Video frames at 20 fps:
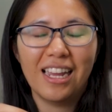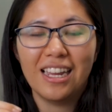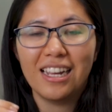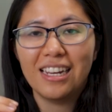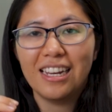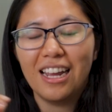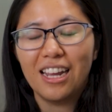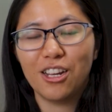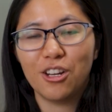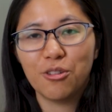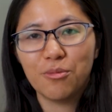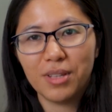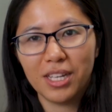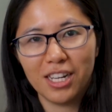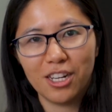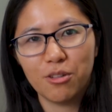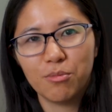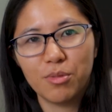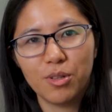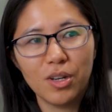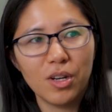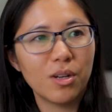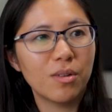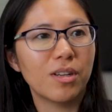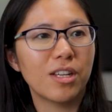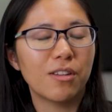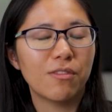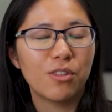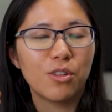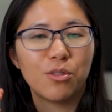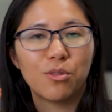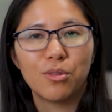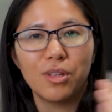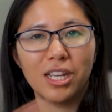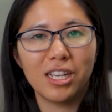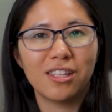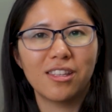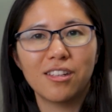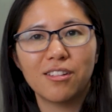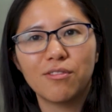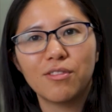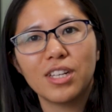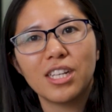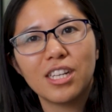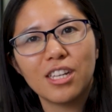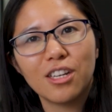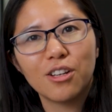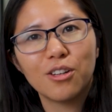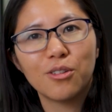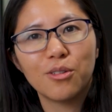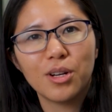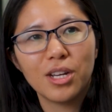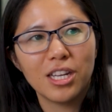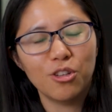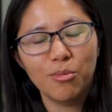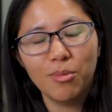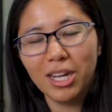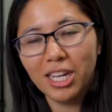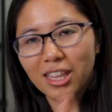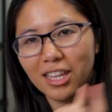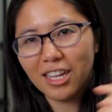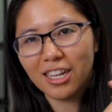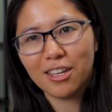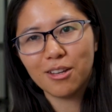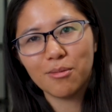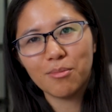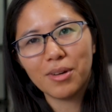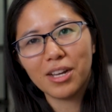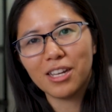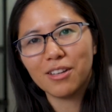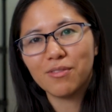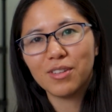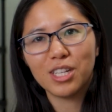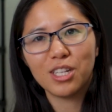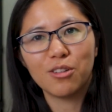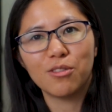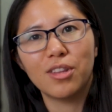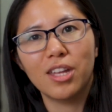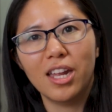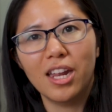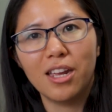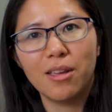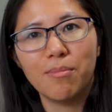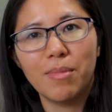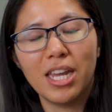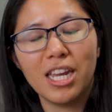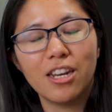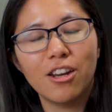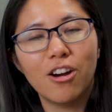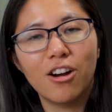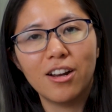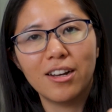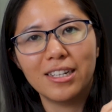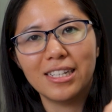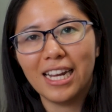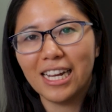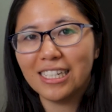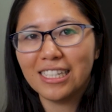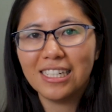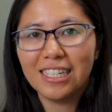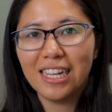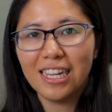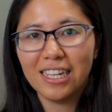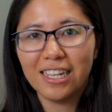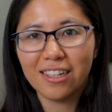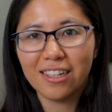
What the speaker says: and I hope that helped you out. If you like this video, you might like my video that I made on 90-day